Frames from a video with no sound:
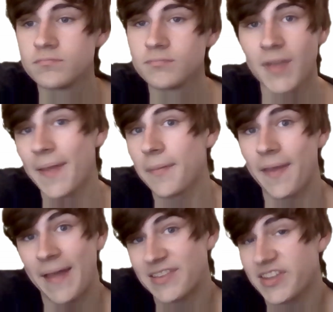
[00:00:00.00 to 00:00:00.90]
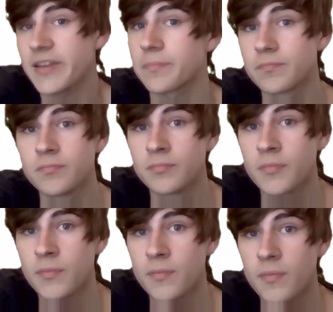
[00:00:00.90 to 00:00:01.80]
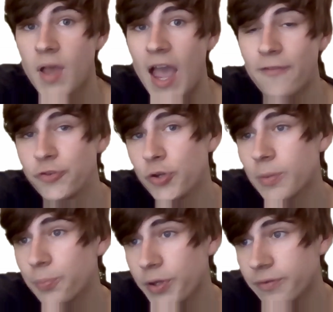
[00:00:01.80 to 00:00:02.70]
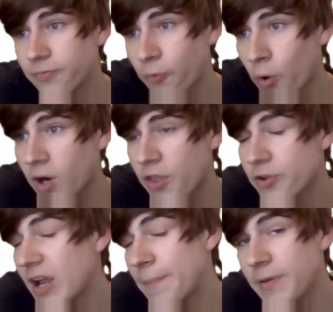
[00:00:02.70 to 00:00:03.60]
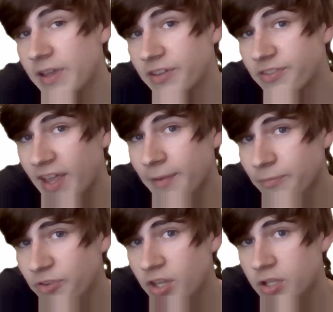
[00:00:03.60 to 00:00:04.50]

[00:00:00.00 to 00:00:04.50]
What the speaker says: And that's it. After you complete 4 other AP exams,